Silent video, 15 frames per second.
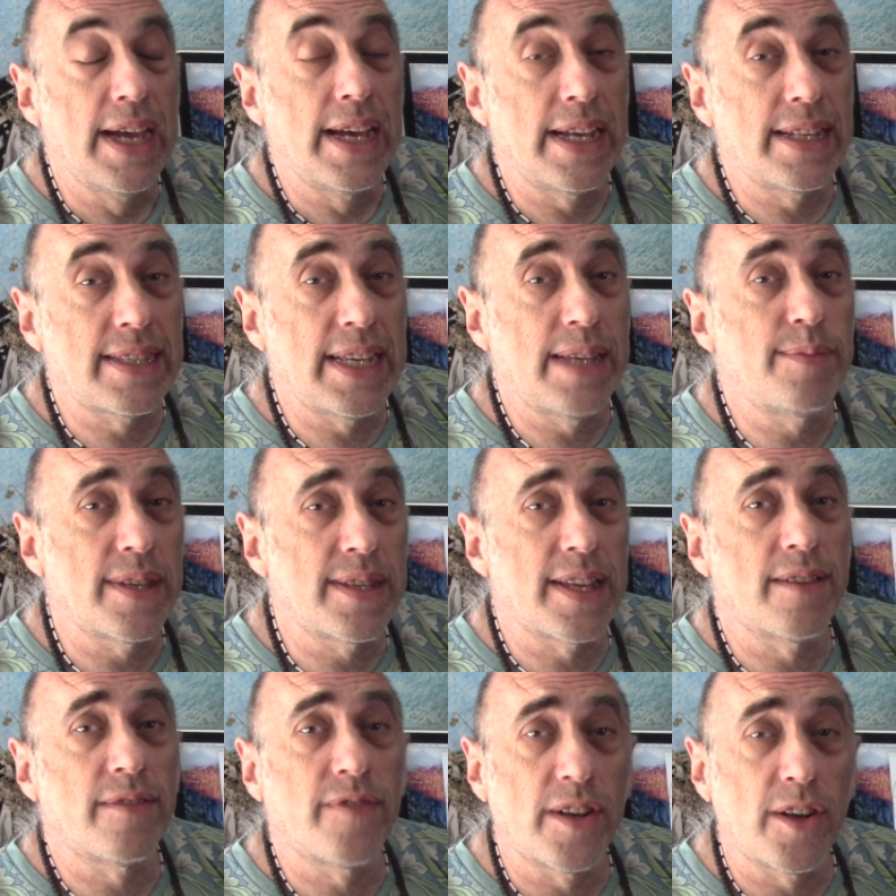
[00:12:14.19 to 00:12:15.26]
It seems as
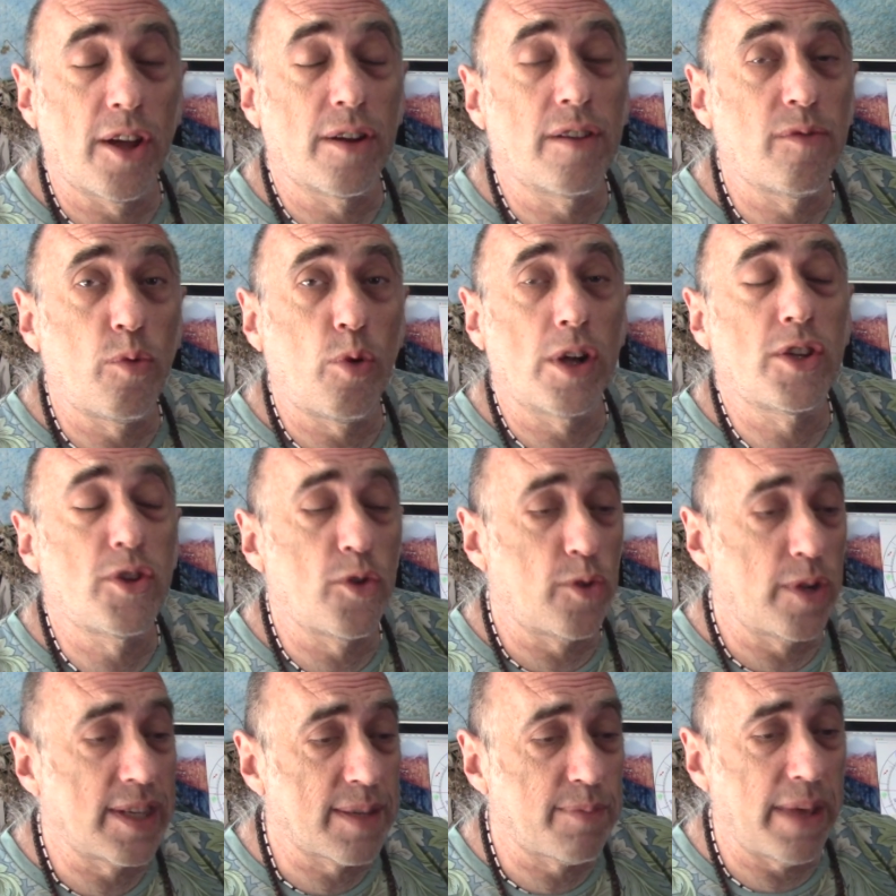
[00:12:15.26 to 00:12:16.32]
if a lot of what your
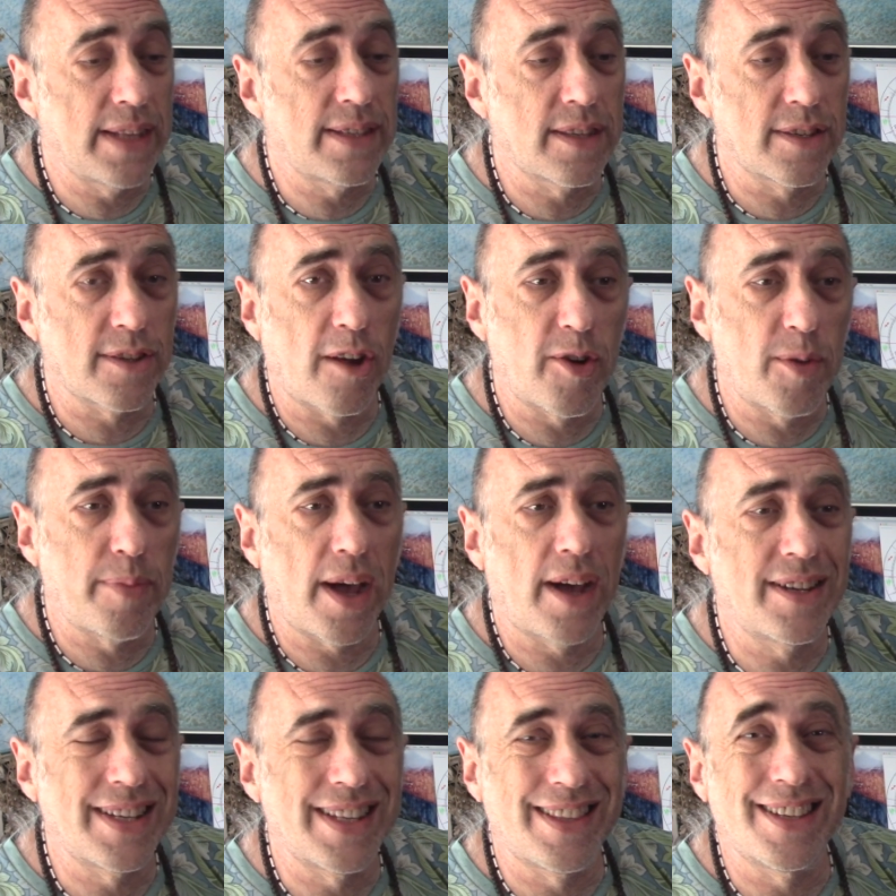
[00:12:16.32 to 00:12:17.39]
expenses are
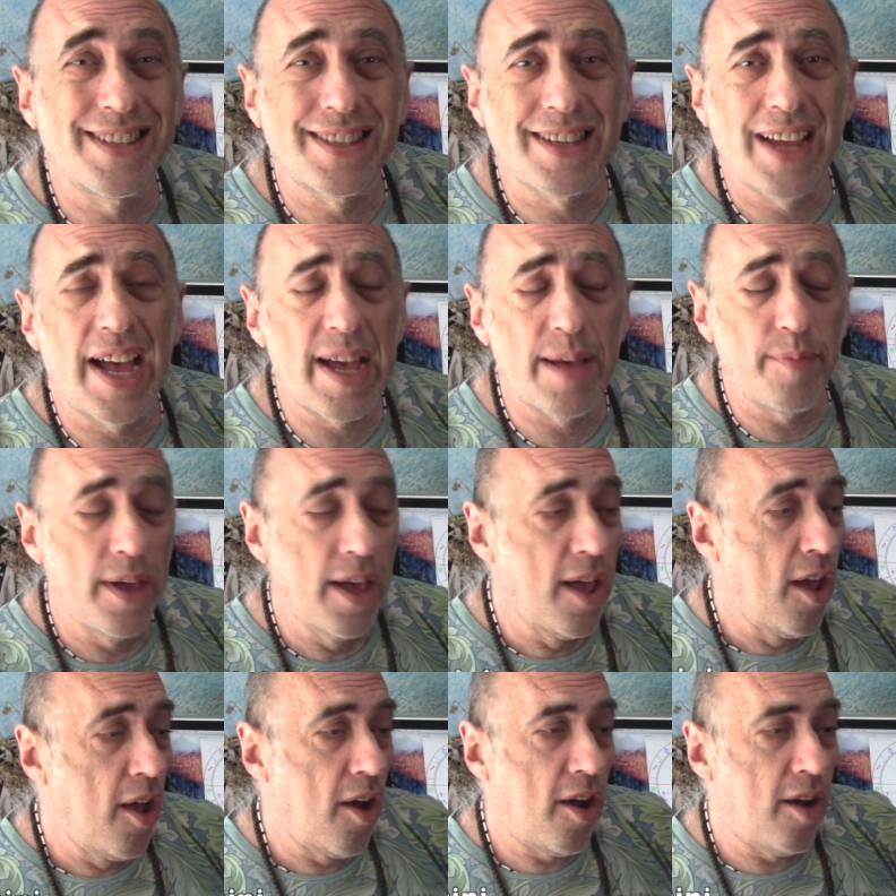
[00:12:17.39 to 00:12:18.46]
about at this time
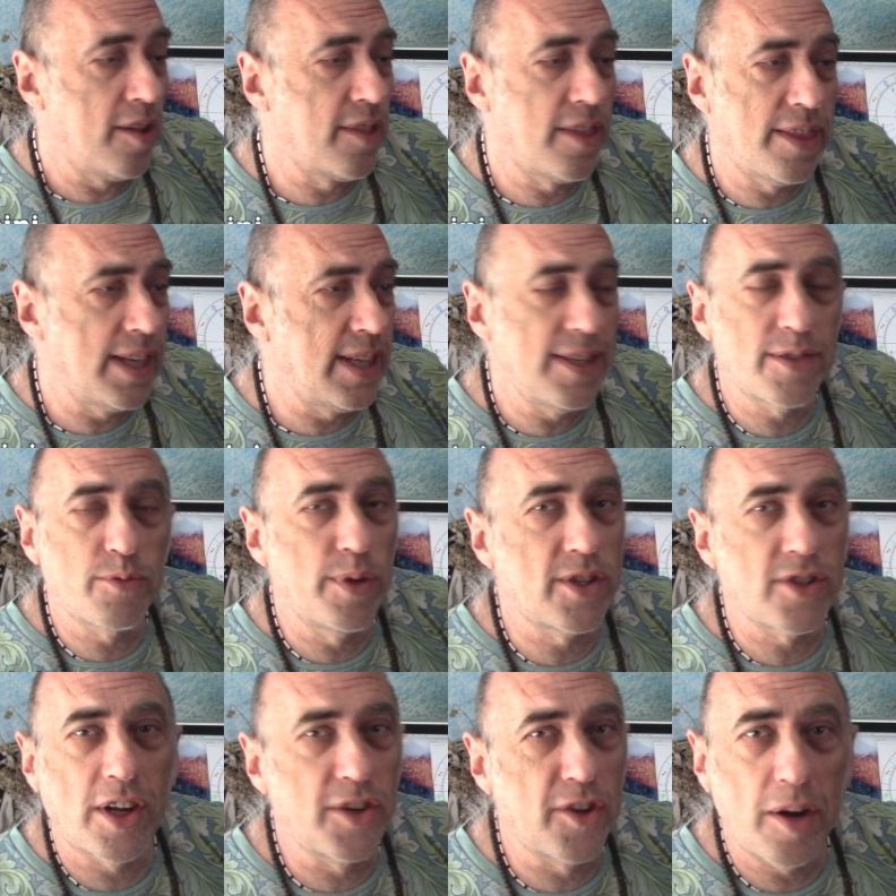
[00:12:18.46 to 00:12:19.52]
are things which
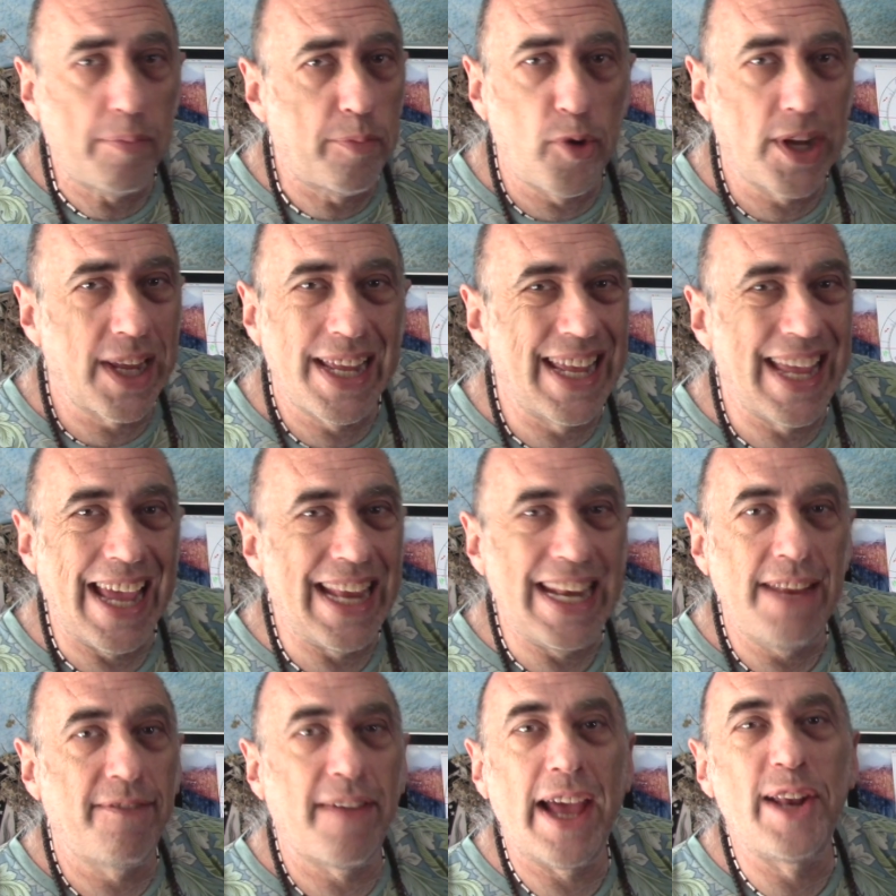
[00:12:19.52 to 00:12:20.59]
are not bringing
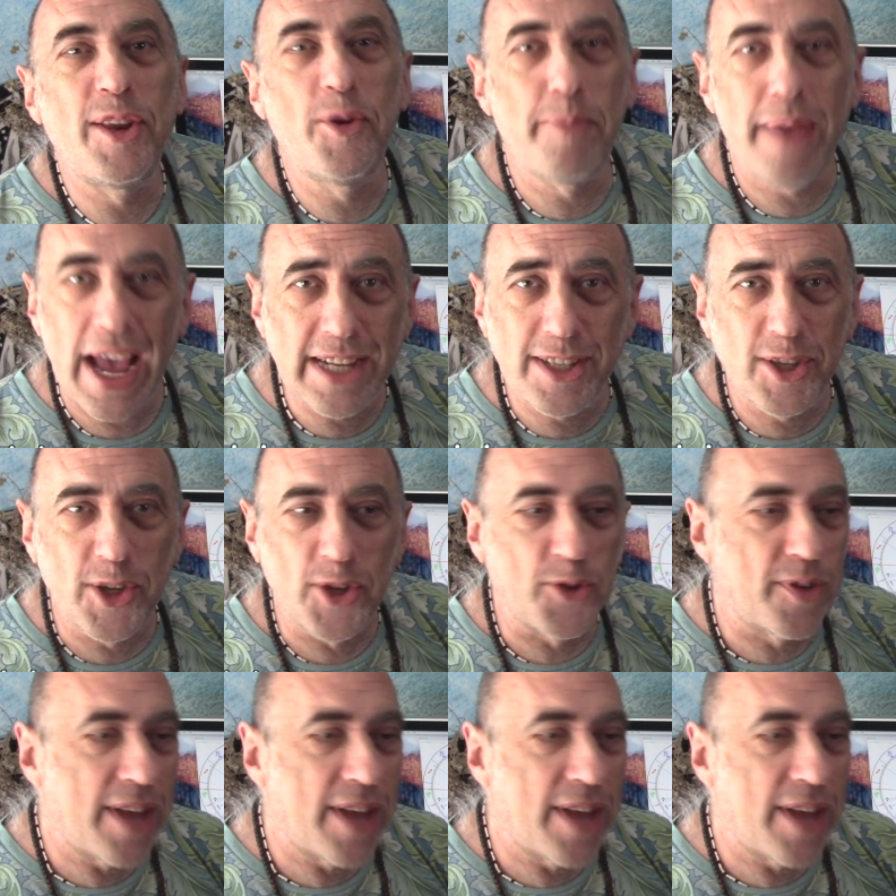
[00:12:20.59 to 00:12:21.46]
any value back to you.